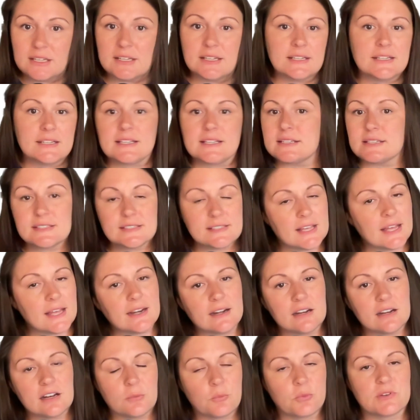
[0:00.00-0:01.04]
set it
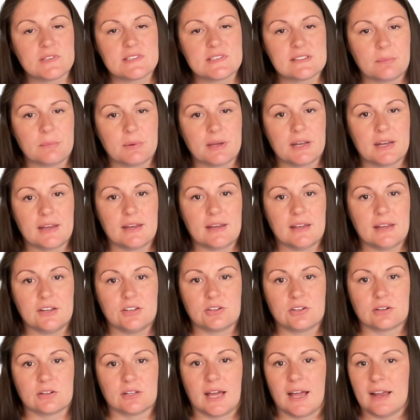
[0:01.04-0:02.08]
up with somebody in your
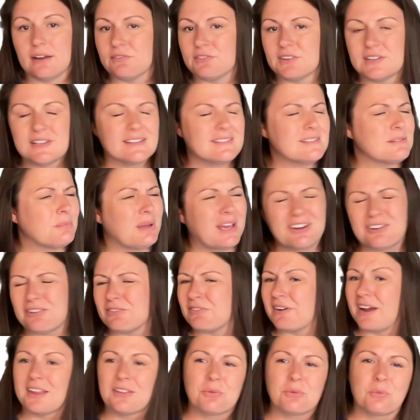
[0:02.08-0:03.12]
life. It doesn't matter if
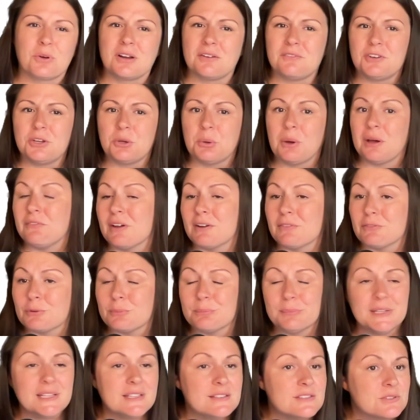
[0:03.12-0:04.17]
either one of you have ever
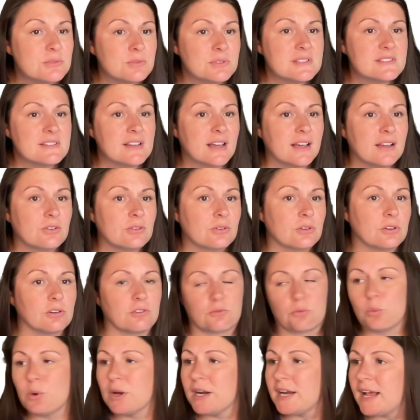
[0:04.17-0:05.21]
been suicidal or if
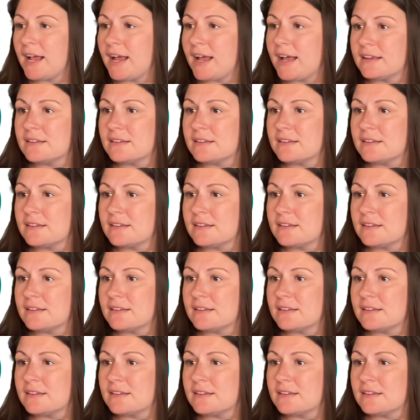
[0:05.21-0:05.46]
one has